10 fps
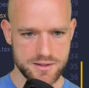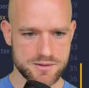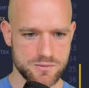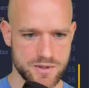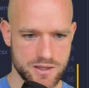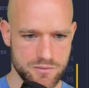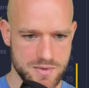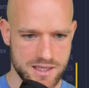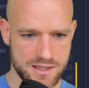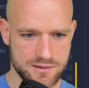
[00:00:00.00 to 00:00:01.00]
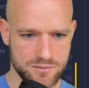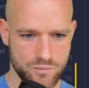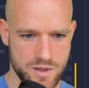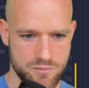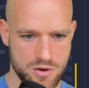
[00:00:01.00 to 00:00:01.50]
So we're going to make it
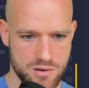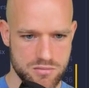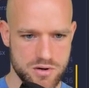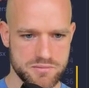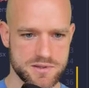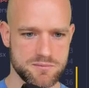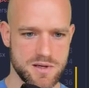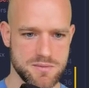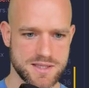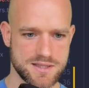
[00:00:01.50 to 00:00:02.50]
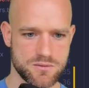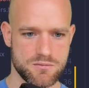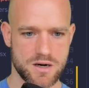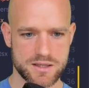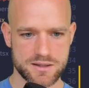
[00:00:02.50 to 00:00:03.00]
way more abrupt, maybe
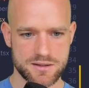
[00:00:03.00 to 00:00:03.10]
0.1.